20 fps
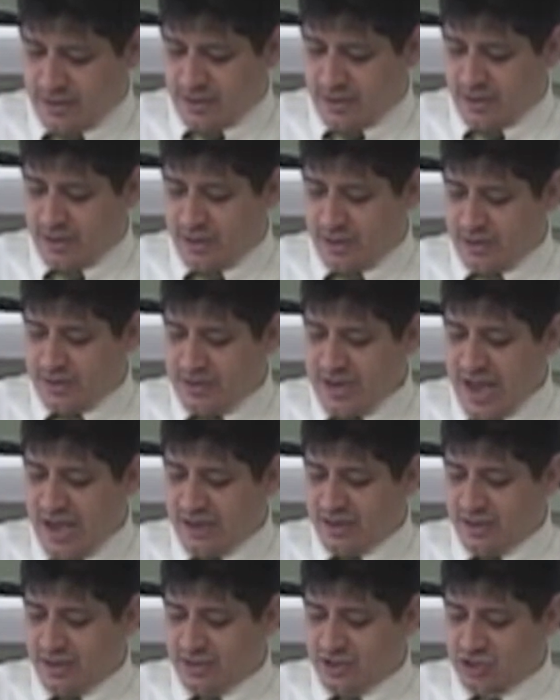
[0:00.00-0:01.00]
Uh,
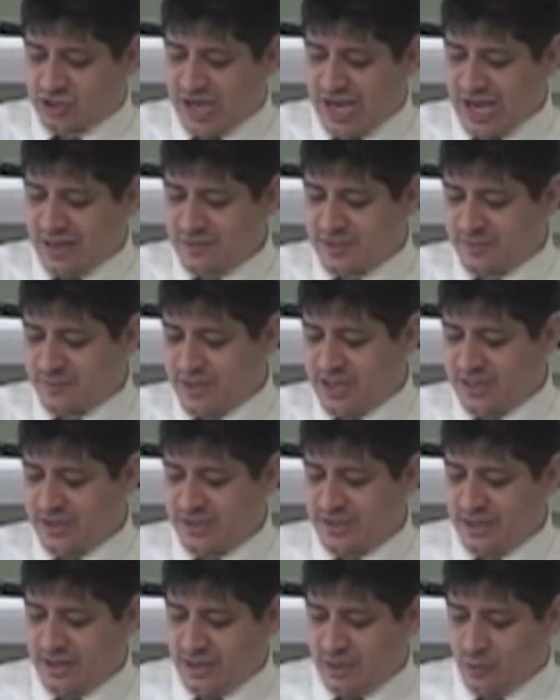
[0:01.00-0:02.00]
Naga
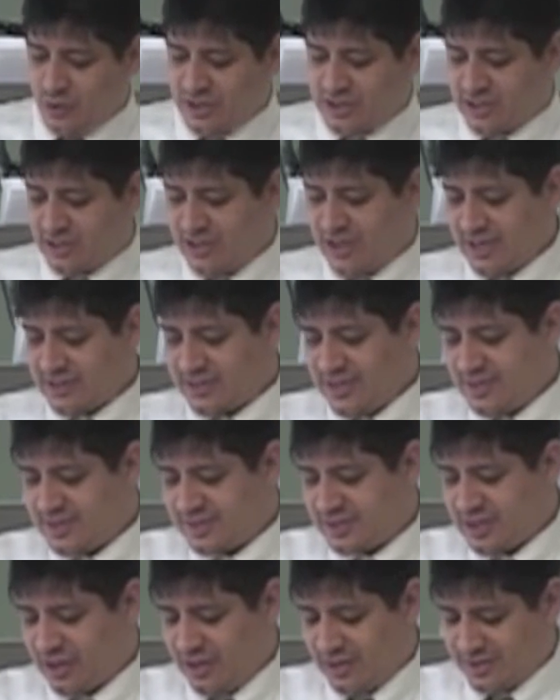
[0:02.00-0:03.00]
tribesmen would collect these
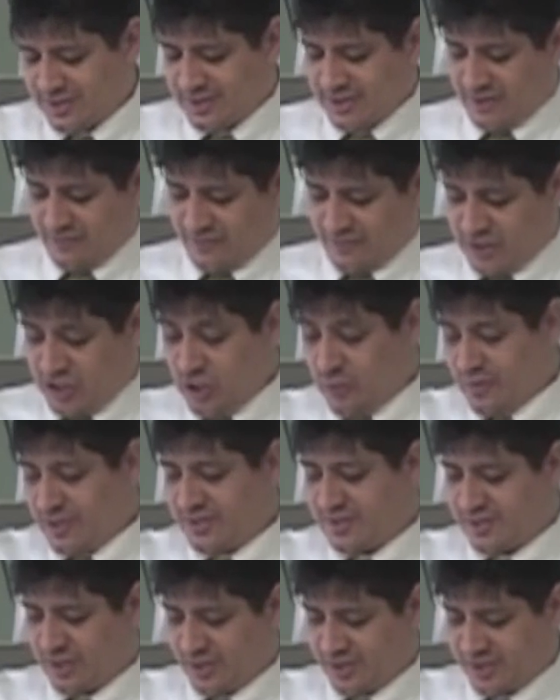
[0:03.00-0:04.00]
skulls of
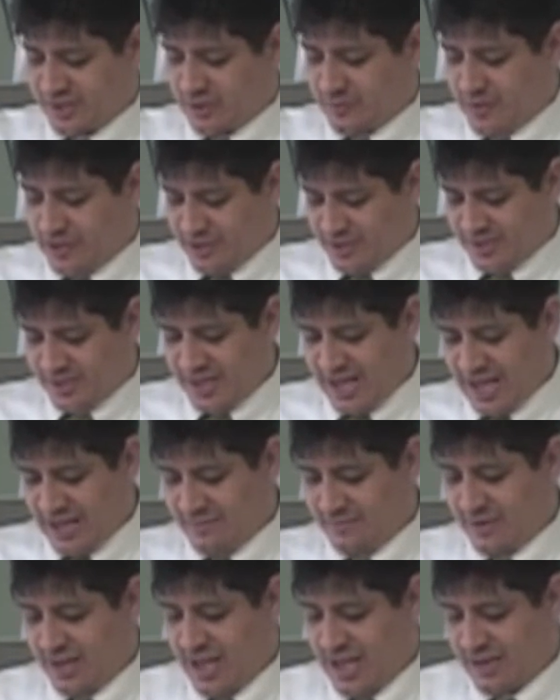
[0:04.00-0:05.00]
humans also, but also
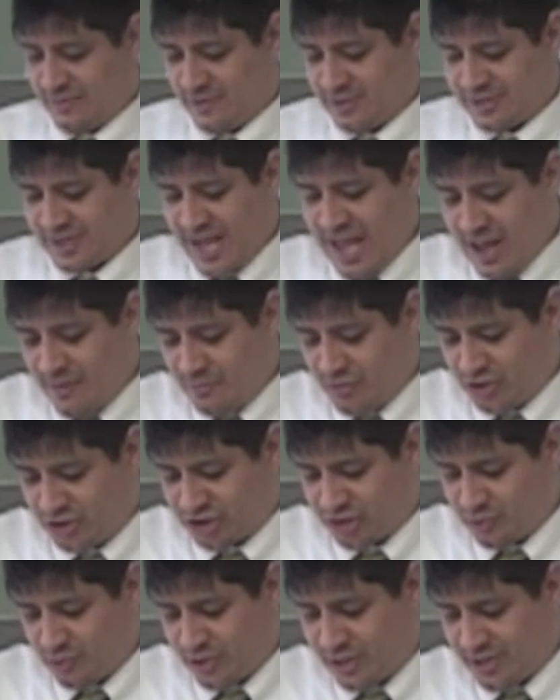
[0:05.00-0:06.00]
am animals
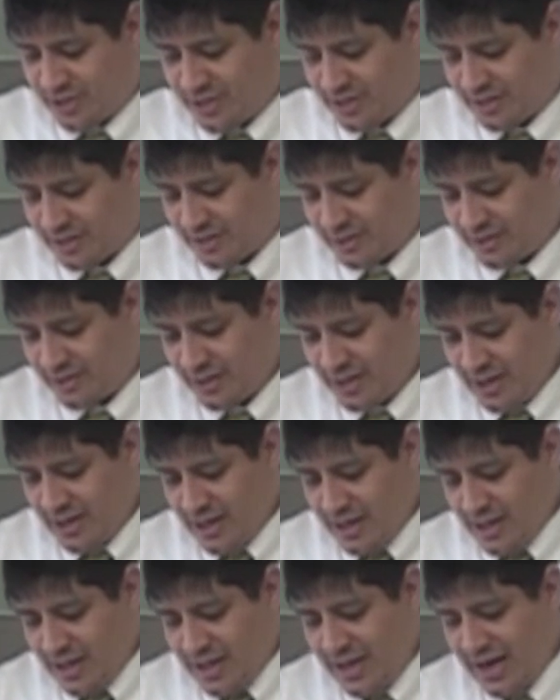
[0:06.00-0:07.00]
ambushing one another.
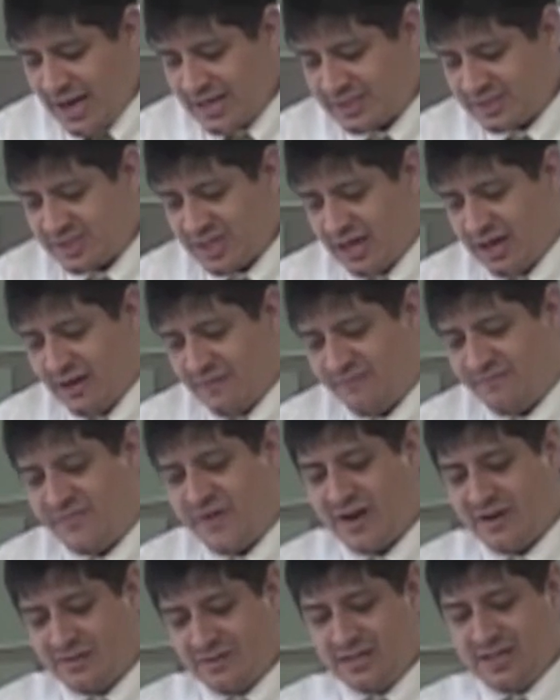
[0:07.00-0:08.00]
And I saw
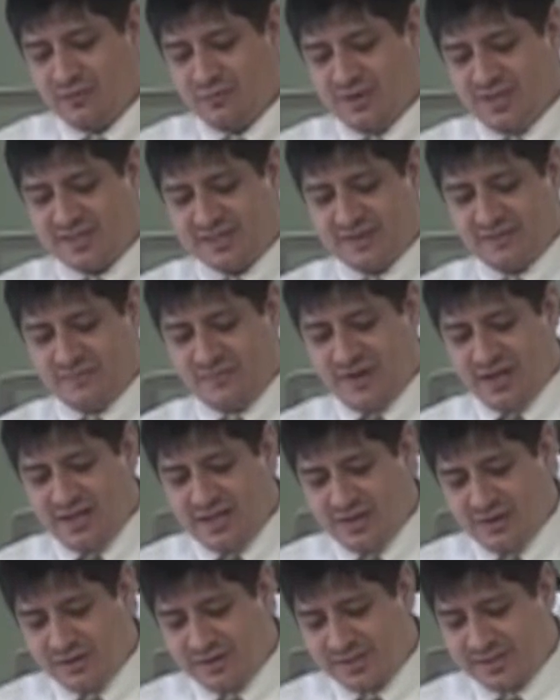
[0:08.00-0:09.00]
fairly recent
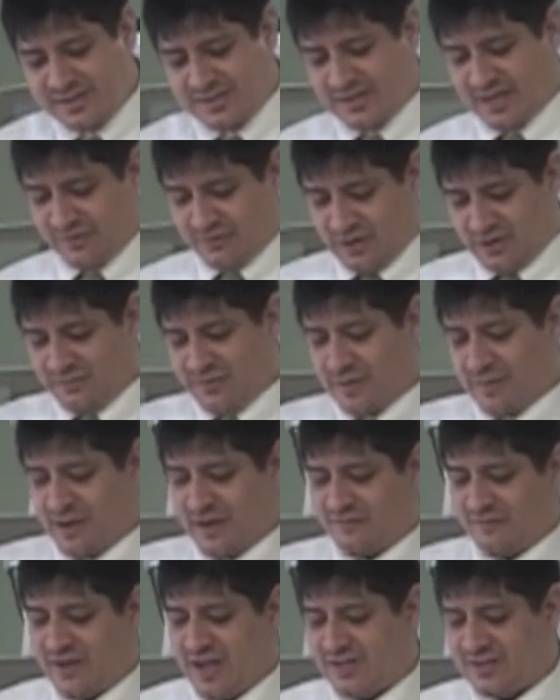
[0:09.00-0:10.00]
videos, several of them
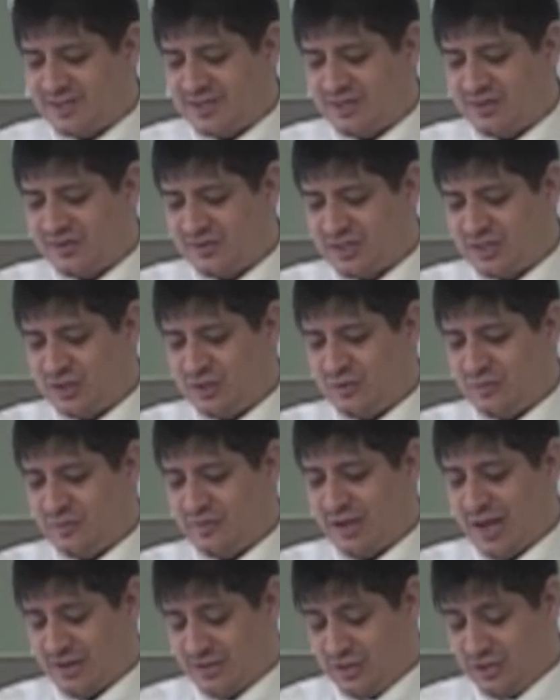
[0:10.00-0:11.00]
on FaceTube,
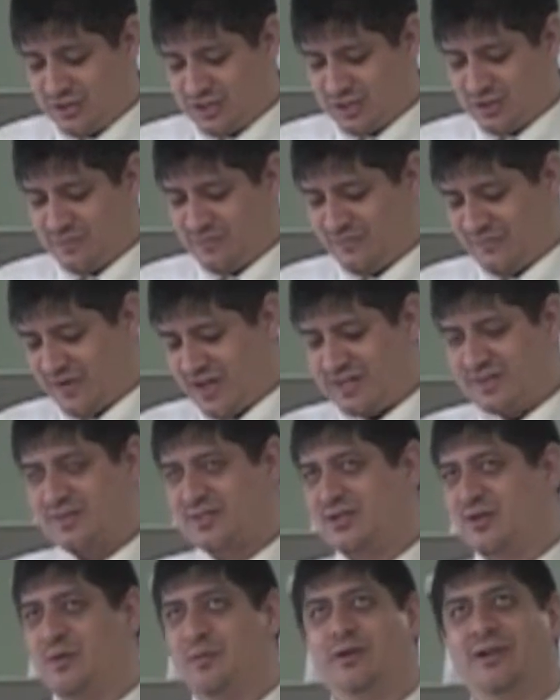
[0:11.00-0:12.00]
on YouTube,
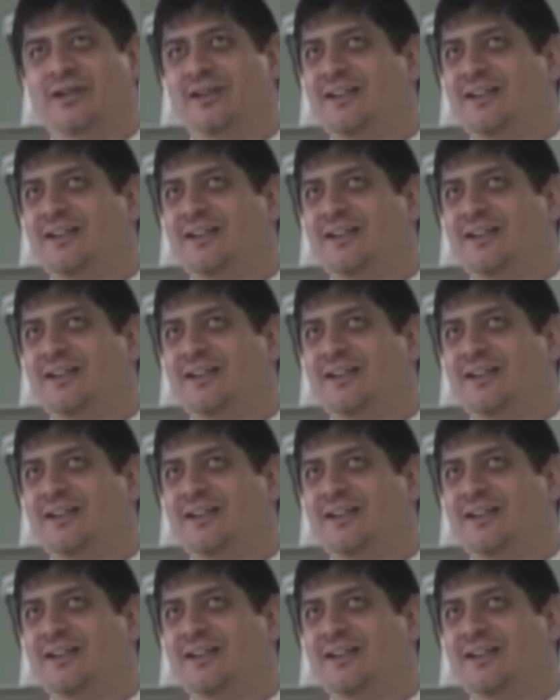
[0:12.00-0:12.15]
FaceTube,